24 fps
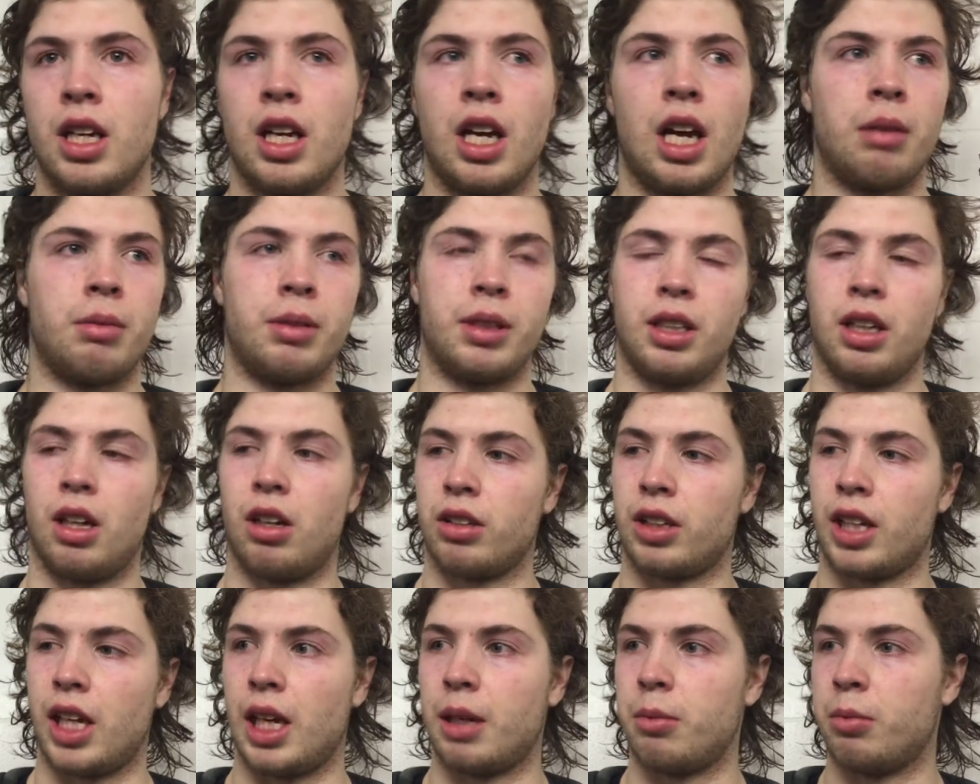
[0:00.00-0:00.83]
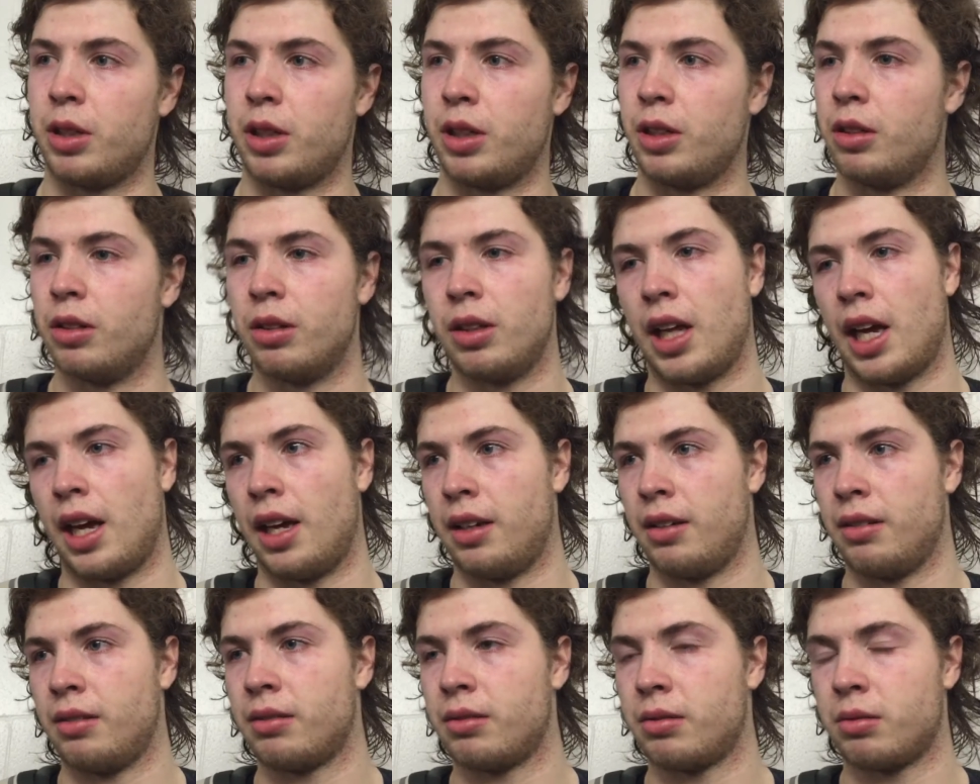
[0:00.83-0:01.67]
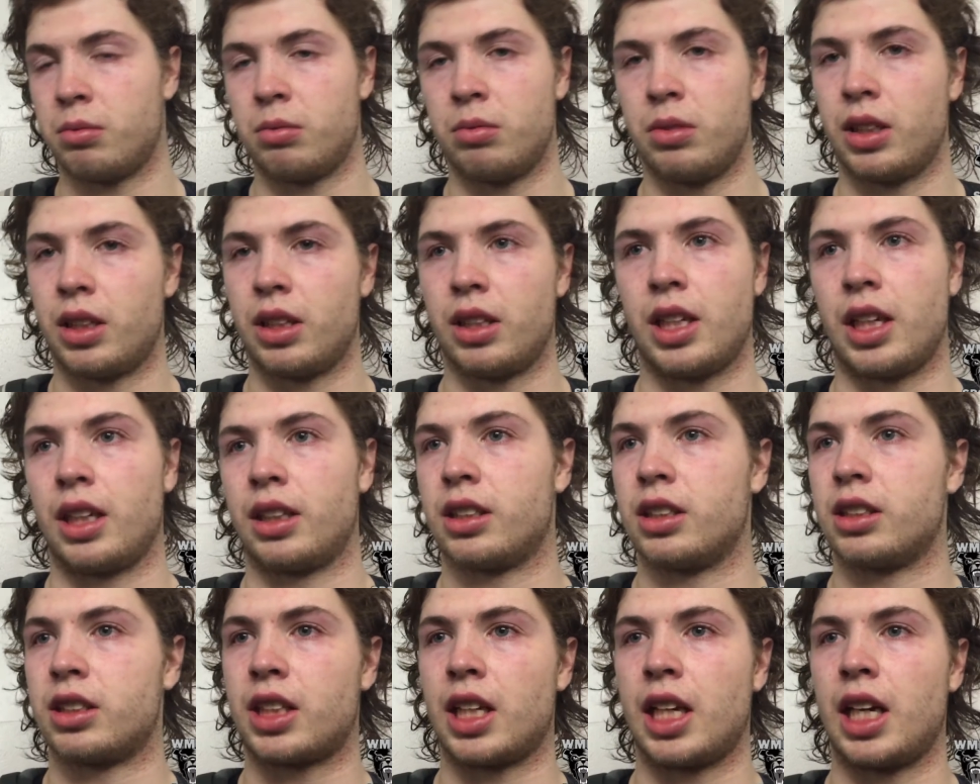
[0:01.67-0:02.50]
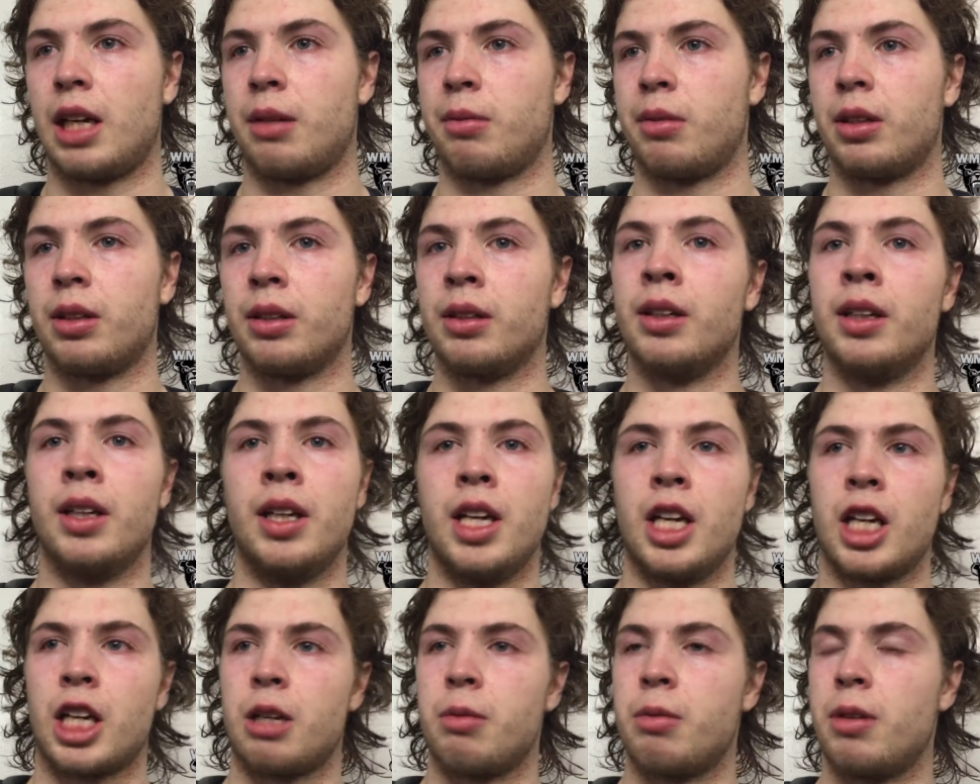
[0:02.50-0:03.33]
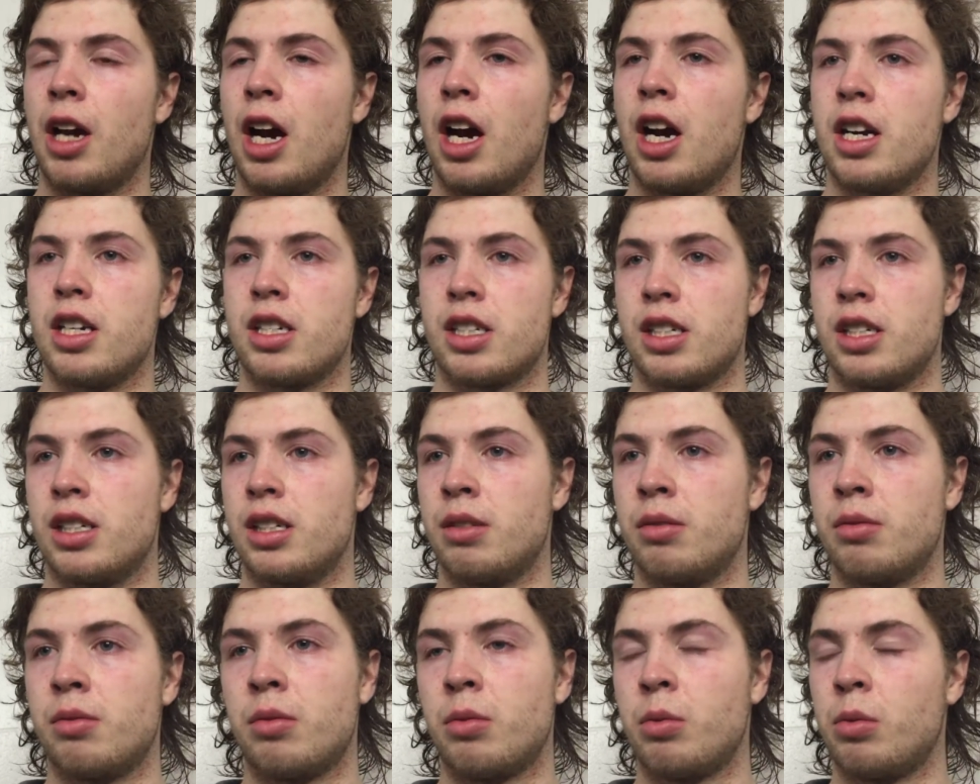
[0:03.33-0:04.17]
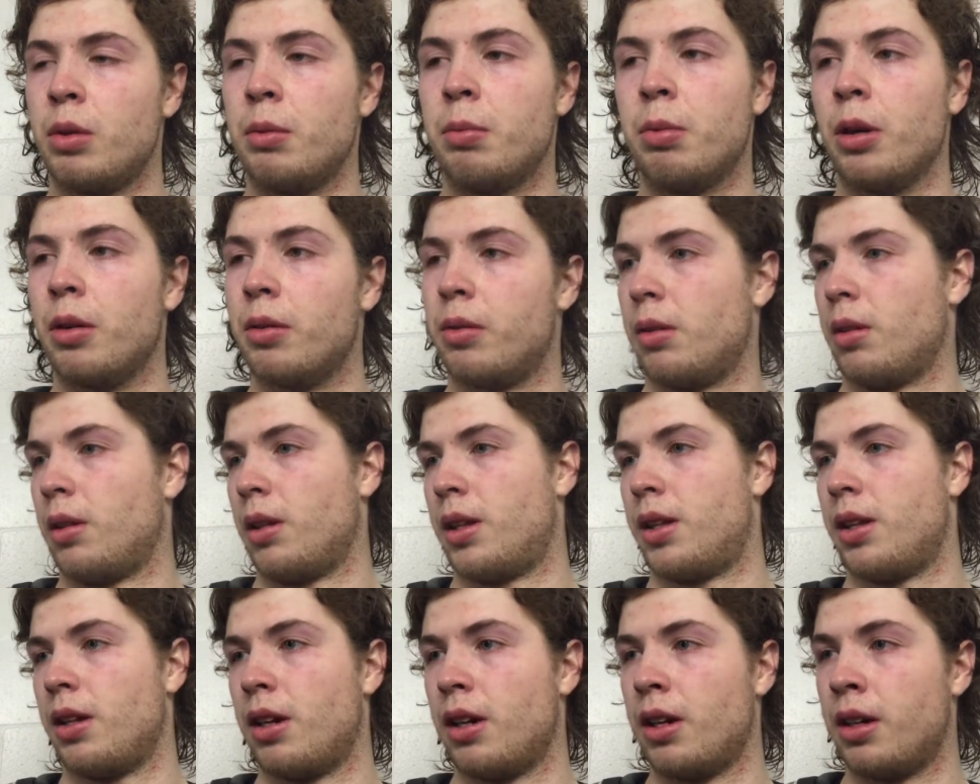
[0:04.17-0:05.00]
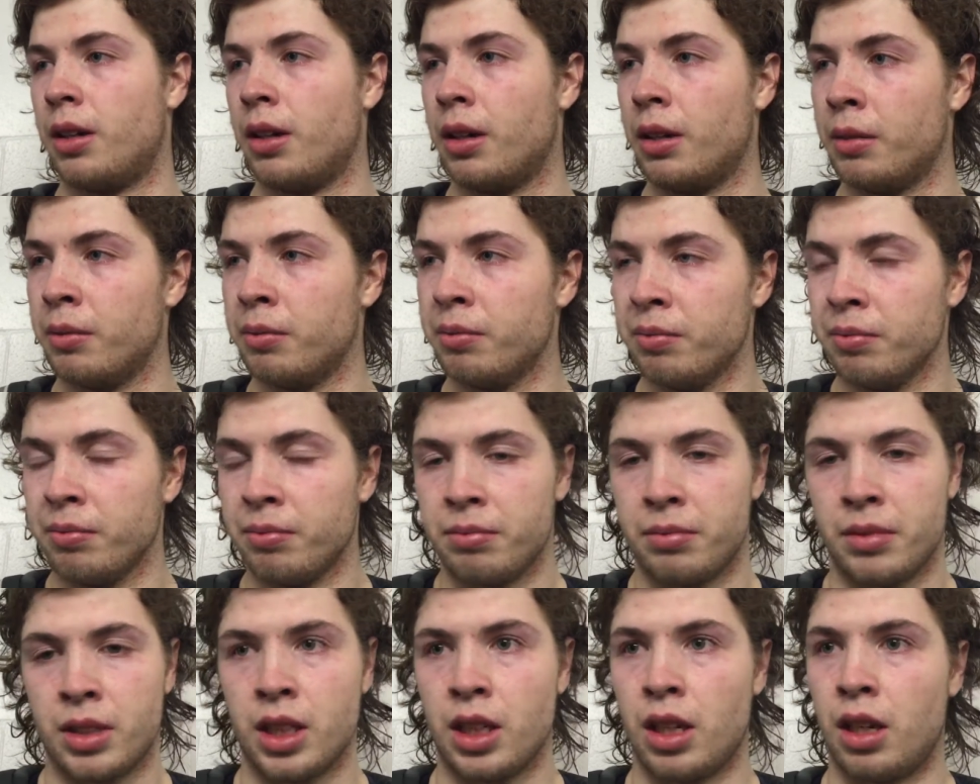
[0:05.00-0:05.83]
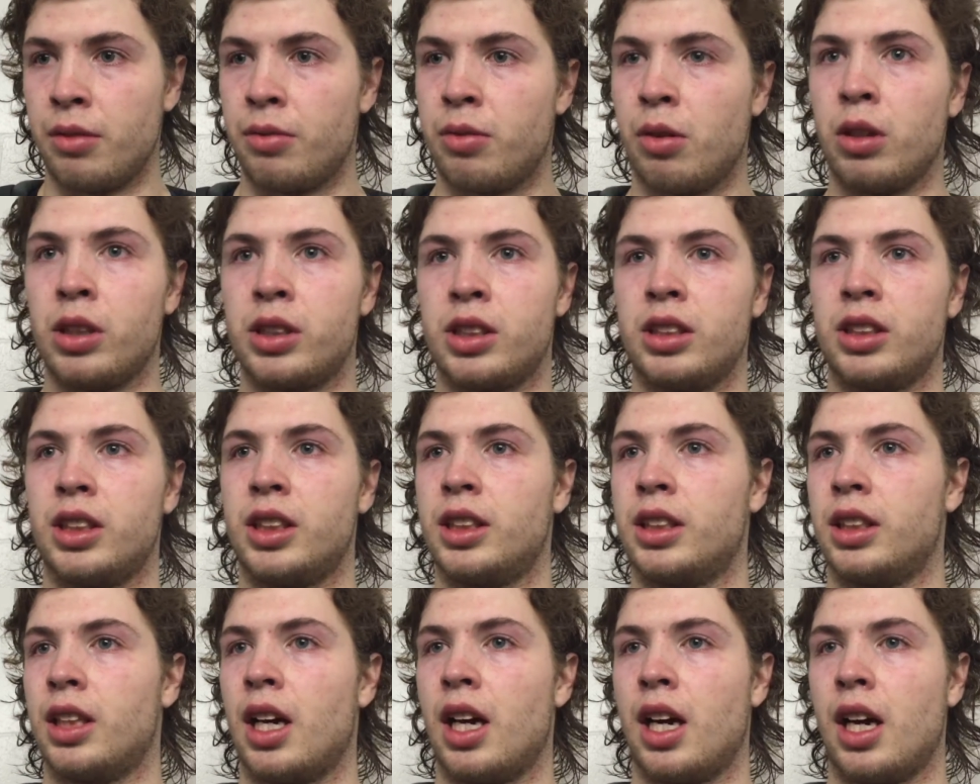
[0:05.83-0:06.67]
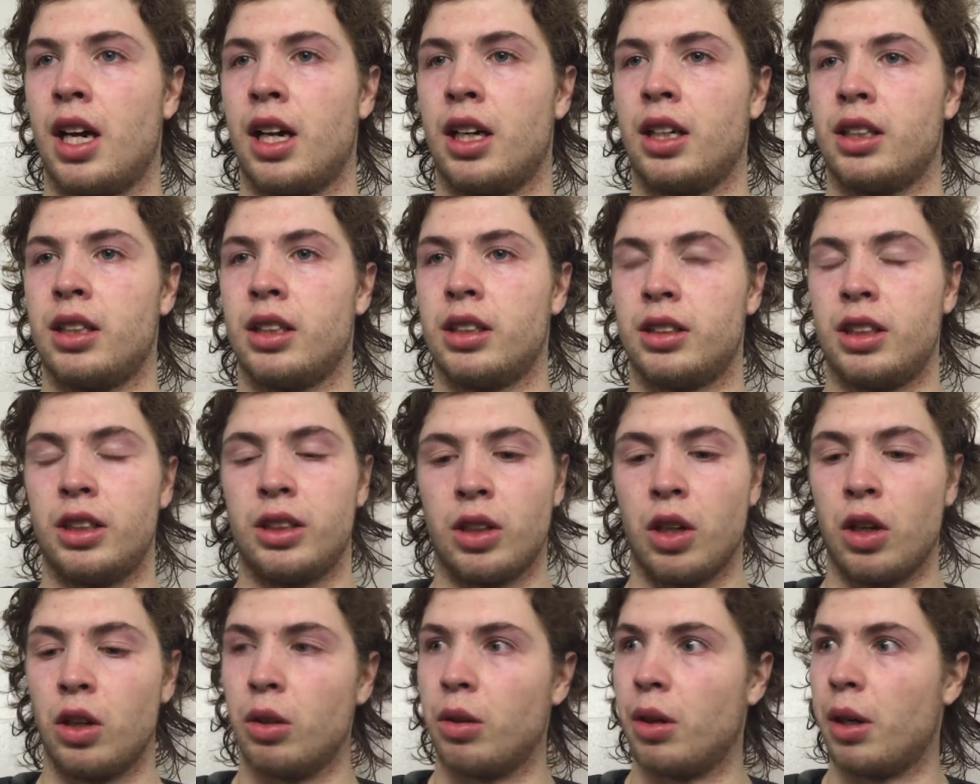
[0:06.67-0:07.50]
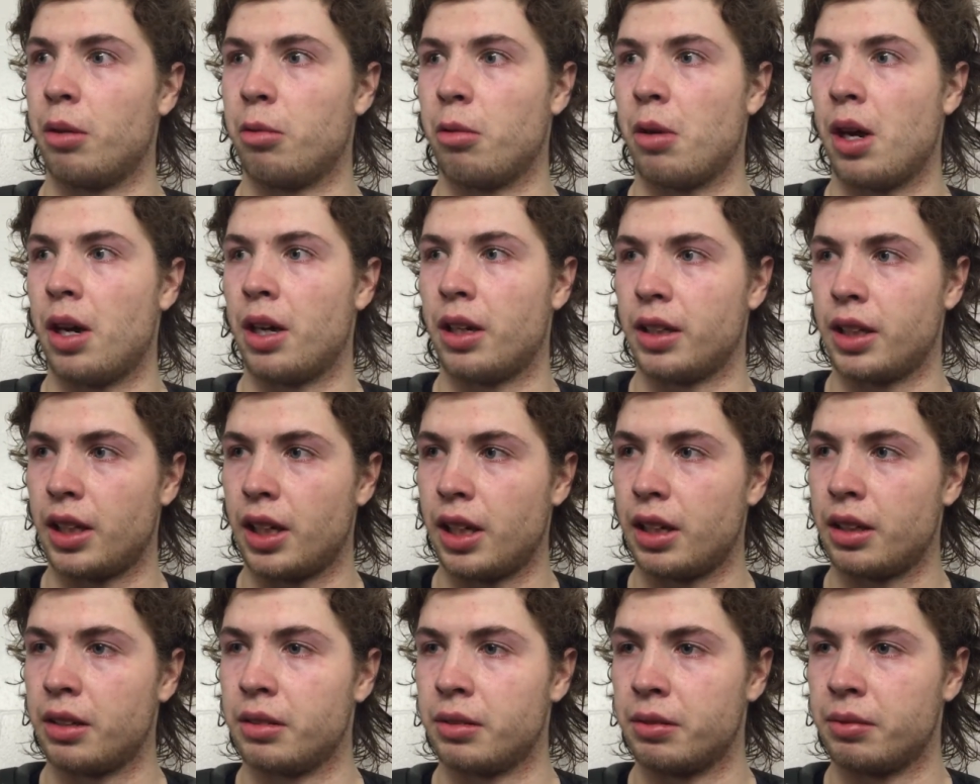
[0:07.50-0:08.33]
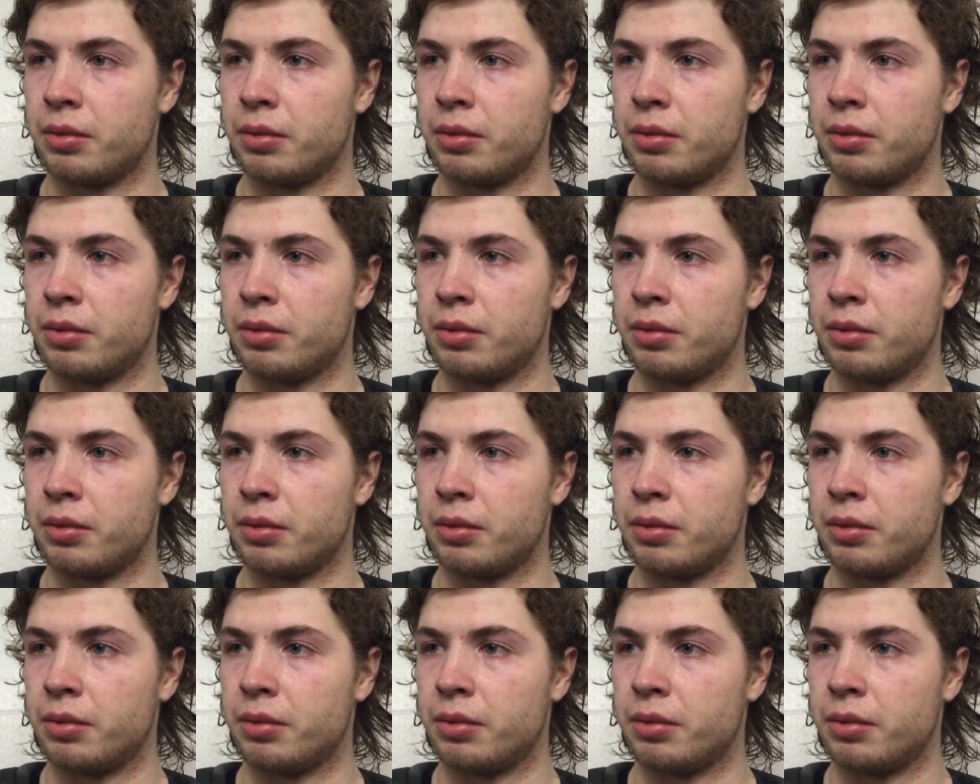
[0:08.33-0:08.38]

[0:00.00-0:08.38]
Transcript: I mean, all game we knew that we could take this game and it could be ours and improvement in the third. Mm-hmm. Unfortunately, didn't go the way we wanted at the end.